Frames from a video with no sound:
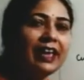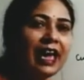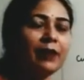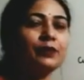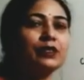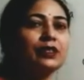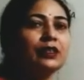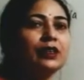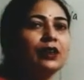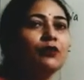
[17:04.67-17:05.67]
gaps
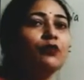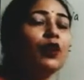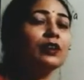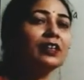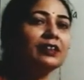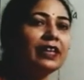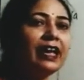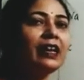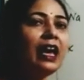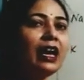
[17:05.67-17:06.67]
for the then
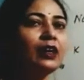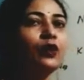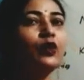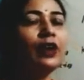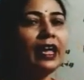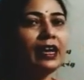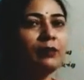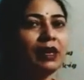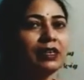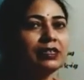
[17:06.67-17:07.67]
unknown
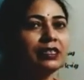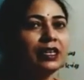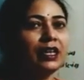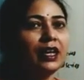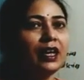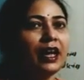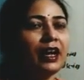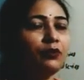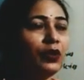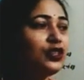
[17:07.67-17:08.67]
elements,
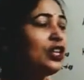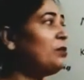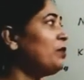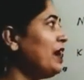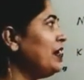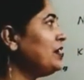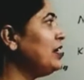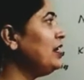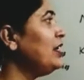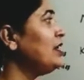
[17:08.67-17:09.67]
and which he
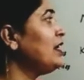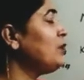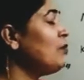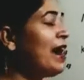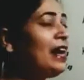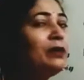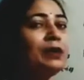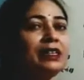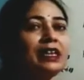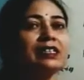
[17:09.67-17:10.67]
predicted that might
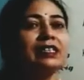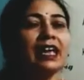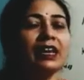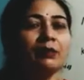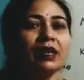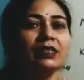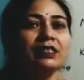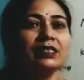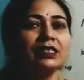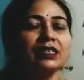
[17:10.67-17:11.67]
be these
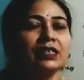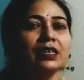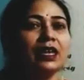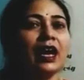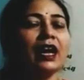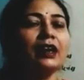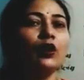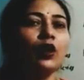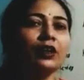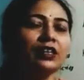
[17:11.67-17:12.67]
elements are
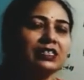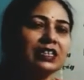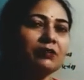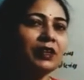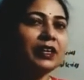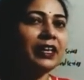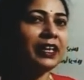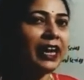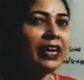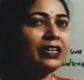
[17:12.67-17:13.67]
not discovered
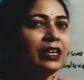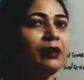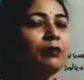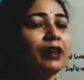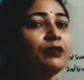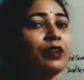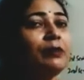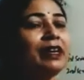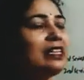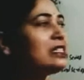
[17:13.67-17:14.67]
yet but will
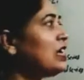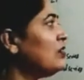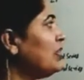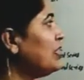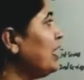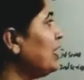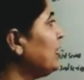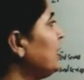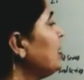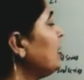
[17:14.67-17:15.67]
be discovered
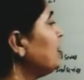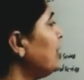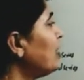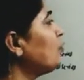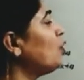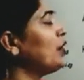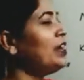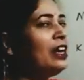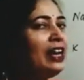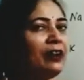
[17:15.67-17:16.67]
later. Therefore,
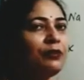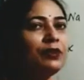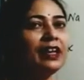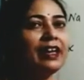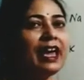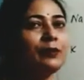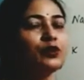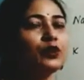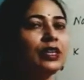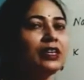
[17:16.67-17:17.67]
he left the gaps
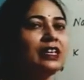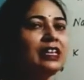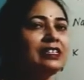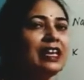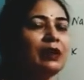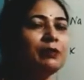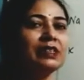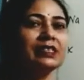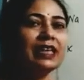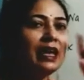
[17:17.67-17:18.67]
so that these
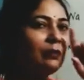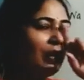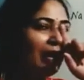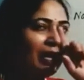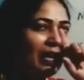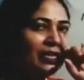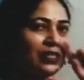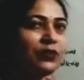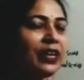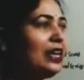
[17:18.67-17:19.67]
elements can be arranged
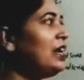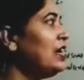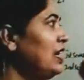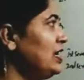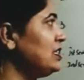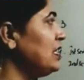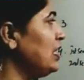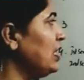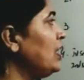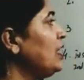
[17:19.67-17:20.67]
very
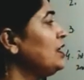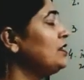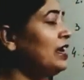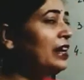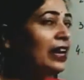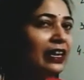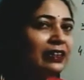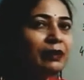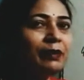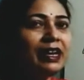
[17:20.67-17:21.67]
easily. Then
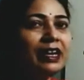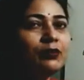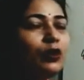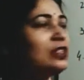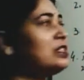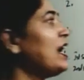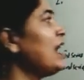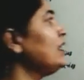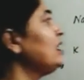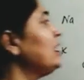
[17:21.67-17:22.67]
another merit was
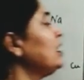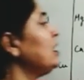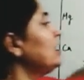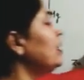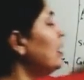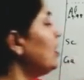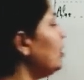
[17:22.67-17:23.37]
that the